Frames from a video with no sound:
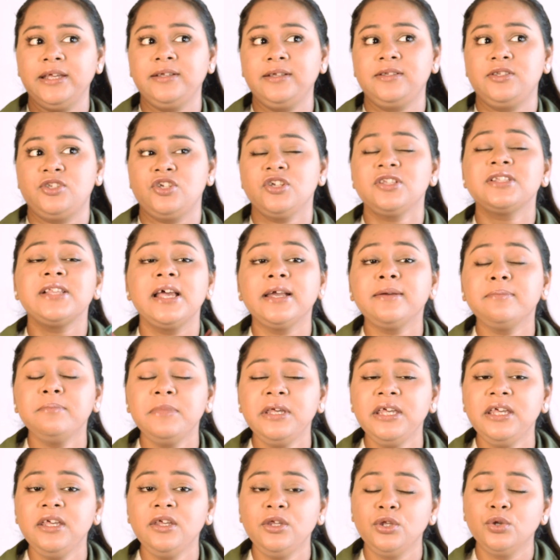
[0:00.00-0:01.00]
just like
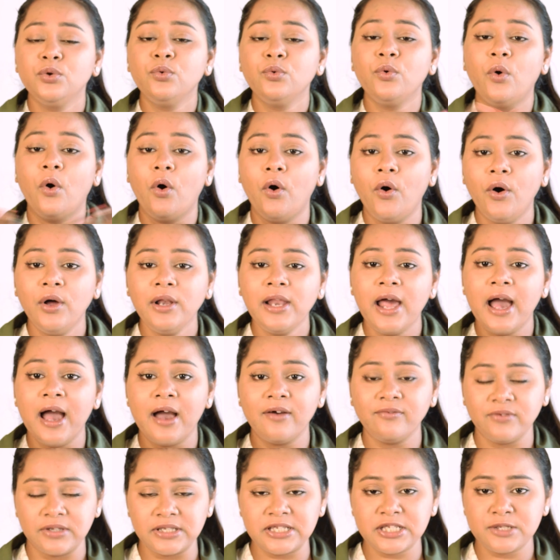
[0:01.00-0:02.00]
me, you all
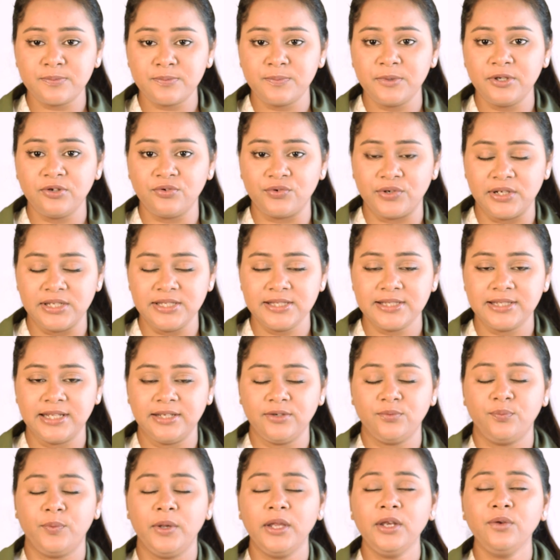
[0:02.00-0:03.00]
have experienced
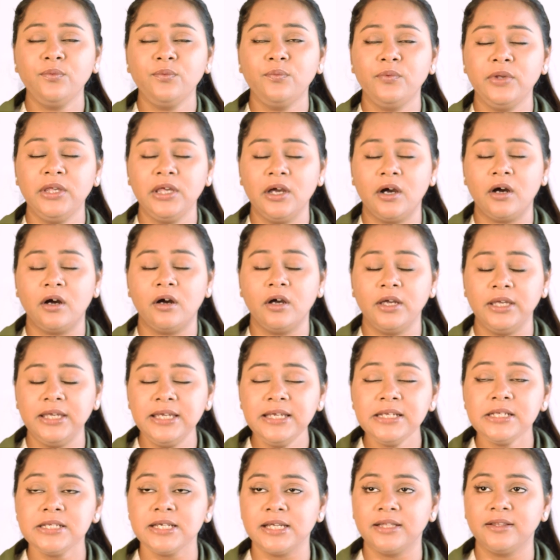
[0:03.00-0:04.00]
that when we are
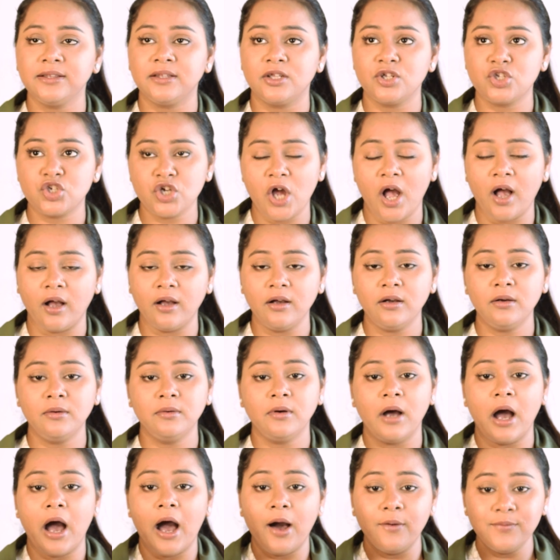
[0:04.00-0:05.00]
eating the junk,
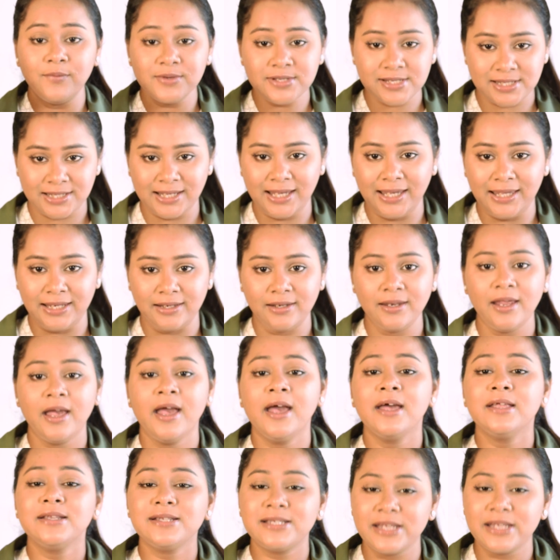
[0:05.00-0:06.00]
our skin
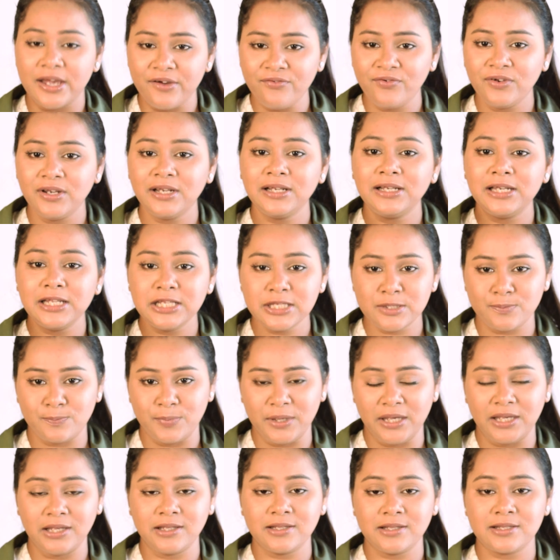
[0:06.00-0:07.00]
definitely
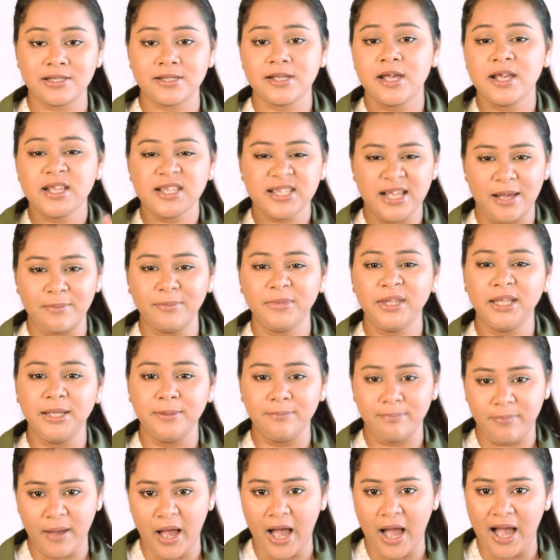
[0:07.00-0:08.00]
speaks
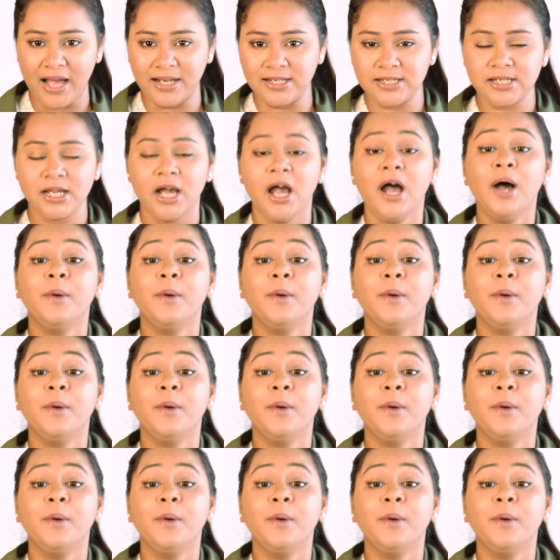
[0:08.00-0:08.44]
something bad.